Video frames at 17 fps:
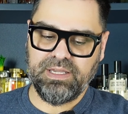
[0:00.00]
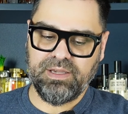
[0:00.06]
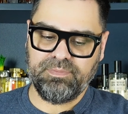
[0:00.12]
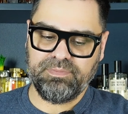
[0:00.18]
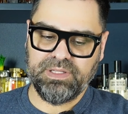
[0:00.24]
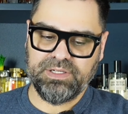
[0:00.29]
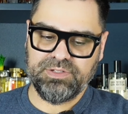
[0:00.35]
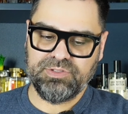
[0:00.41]

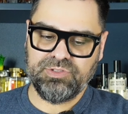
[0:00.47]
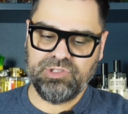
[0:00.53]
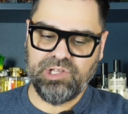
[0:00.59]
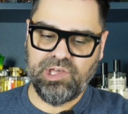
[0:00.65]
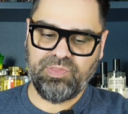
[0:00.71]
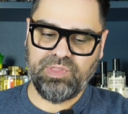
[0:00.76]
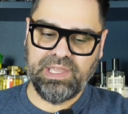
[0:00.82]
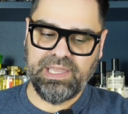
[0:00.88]
Um, there's
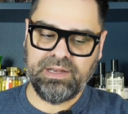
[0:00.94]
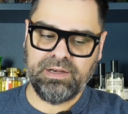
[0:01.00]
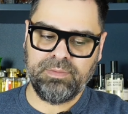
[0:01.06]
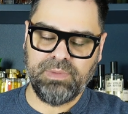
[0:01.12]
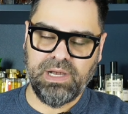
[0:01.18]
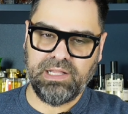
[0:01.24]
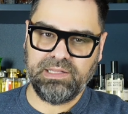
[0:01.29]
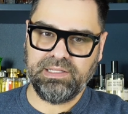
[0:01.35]
nothing
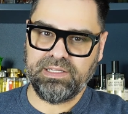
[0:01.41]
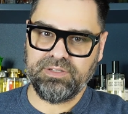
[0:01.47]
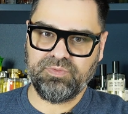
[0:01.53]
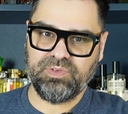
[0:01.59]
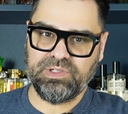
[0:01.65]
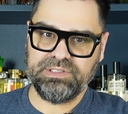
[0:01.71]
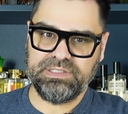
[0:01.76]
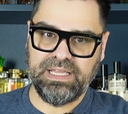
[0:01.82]
animalic As
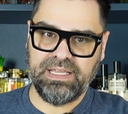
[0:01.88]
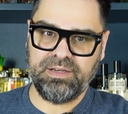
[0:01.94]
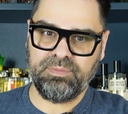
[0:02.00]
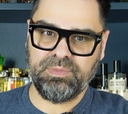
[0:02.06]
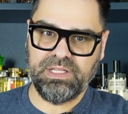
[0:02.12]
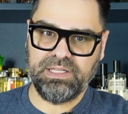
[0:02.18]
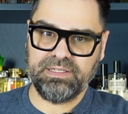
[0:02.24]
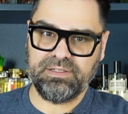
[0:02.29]
far as the
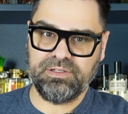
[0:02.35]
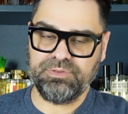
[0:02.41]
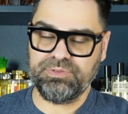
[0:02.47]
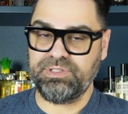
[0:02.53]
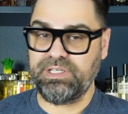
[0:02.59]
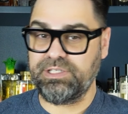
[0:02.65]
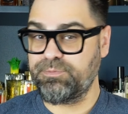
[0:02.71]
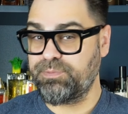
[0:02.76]
animalic
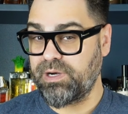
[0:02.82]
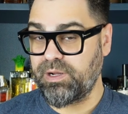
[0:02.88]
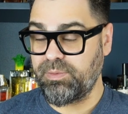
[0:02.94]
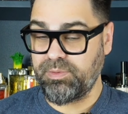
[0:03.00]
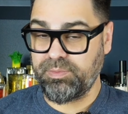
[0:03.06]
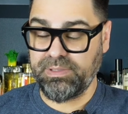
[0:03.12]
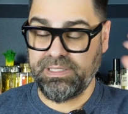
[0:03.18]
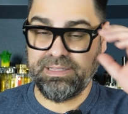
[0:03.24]
notes, that's
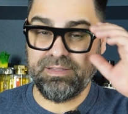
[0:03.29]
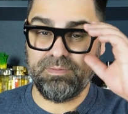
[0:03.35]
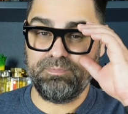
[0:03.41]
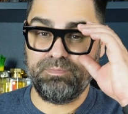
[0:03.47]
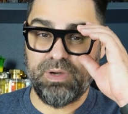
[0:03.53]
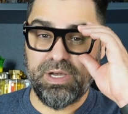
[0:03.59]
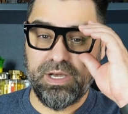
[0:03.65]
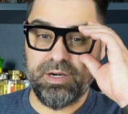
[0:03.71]
probably the
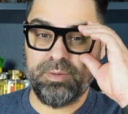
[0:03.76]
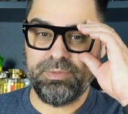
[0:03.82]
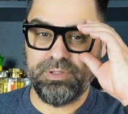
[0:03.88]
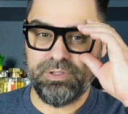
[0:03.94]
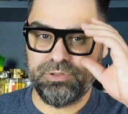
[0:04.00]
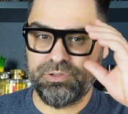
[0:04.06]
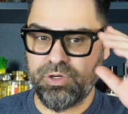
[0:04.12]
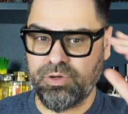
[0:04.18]
bottom
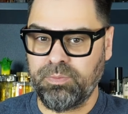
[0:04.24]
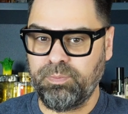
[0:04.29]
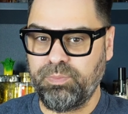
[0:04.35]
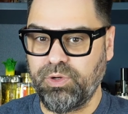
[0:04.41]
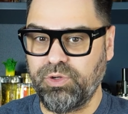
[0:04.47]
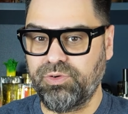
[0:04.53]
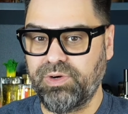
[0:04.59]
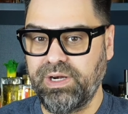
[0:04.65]
of the totem
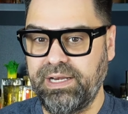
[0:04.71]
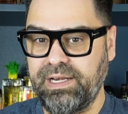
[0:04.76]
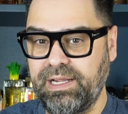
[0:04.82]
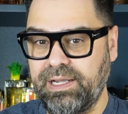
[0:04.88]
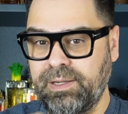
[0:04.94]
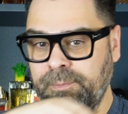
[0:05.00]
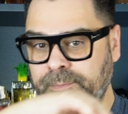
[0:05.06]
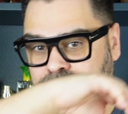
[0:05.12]
pole right
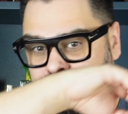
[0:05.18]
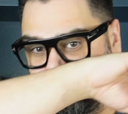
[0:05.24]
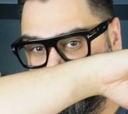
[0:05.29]
now.